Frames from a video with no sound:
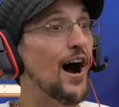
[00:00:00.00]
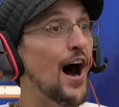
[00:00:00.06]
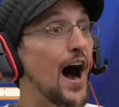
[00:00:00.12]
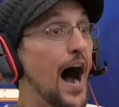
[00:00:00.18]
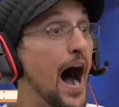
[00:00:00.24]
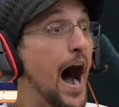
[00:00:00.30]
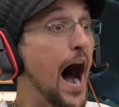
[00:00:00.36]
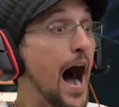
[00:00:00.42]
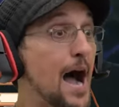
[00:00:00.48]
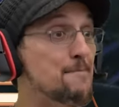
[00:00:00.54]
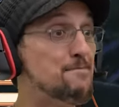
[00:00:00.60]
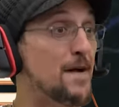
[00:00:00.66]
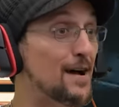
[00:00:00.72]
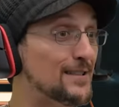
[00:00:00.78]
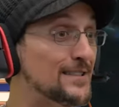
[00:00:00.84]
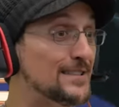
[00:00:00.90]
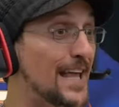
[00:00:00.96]
Stop, stop. I
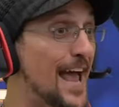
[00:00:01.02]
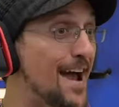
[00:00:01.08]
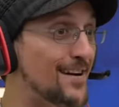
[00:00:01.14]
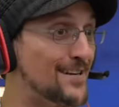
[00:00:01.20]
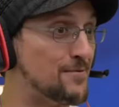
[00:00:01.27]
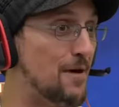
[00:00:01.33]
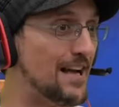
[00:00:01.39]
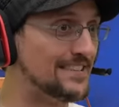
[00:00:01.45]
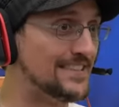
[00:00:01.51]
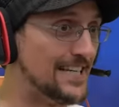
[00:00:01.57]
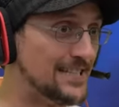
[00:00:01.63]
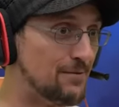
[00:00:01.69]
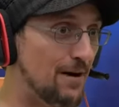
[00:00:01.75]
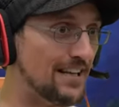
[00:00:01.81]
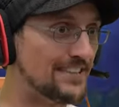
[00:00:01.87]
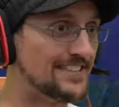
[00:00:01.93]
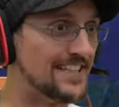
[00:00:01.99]
built stairs. Watch this.
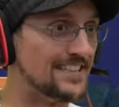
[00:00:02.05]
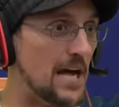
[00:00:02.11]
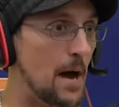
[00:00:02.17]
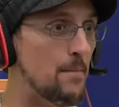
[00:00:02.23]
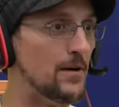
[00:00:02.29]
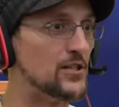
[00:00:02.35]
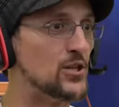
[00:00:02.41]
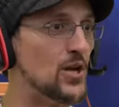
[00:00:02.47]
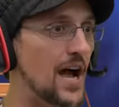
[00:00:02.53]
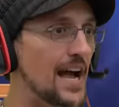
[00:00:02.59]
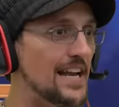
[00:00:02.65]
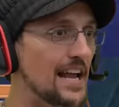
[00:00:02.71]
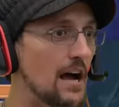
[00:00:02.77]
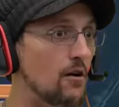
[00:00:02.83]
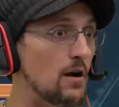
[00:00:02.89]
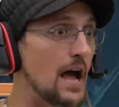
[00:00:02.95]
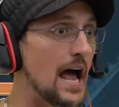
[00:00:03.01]
Watch this. I'm going to try it
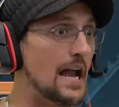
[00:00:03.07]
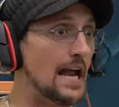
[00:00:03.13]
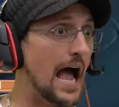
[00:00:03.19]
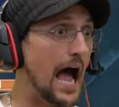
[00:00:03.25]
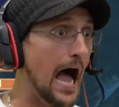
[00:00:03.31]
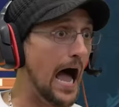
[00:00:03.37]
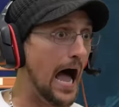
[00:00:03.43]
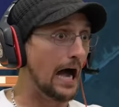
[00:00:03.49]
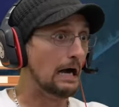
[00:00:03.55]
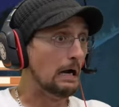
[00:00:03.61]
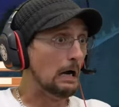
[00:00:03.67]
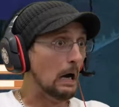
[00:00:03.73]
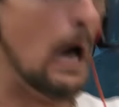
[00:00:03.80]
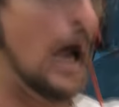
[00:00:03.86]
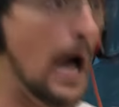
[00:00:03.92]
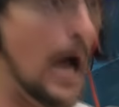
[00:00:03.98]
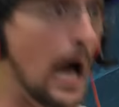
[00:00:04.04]
out. Ah!
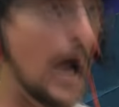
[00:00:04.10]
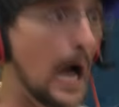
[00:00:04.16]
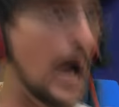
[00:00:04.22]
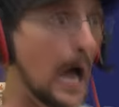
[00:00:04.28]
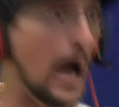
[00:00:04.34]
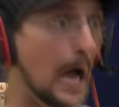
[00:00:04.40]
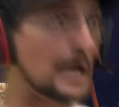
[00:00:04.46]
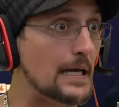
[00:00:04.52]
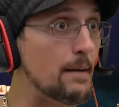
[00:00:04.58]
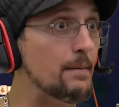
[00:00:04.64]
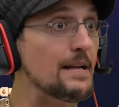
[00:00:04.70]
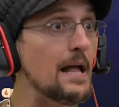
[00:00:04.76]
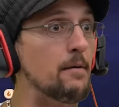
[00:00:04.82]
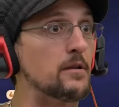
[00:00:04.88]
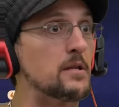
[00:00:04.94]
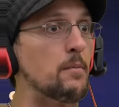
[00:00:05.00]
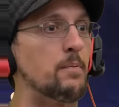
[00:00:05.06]
Ah! Give me
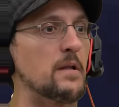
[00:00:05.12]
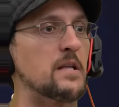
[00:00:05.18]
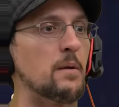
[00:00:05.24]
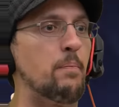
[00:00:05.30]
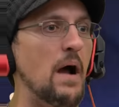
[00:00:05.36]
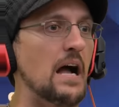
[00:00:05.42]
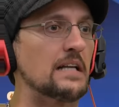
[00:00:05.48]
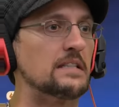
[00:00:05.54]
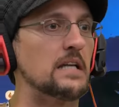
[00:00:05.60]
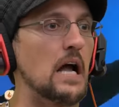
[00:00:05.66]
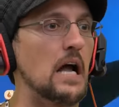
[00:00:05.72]
that. The box